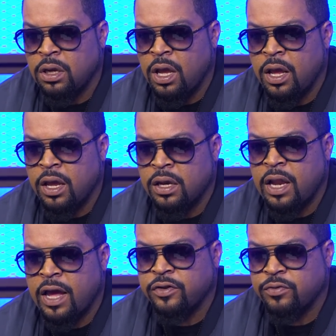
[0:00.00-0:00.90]
and
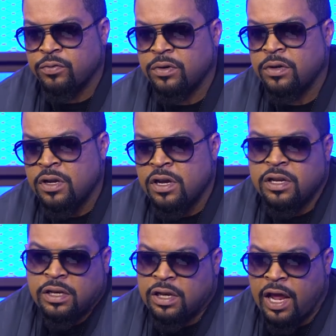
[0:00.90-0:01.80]

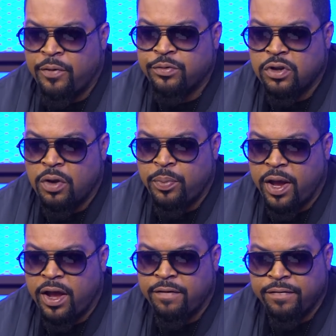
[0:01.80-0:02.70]
that was our
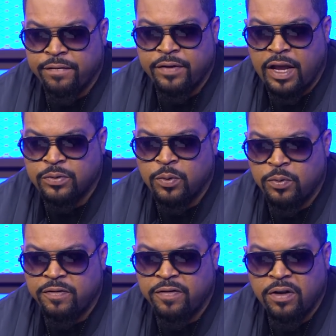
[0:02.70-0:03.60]
path. That's what
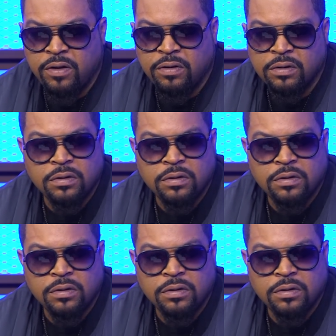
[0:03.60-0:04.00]
we felt.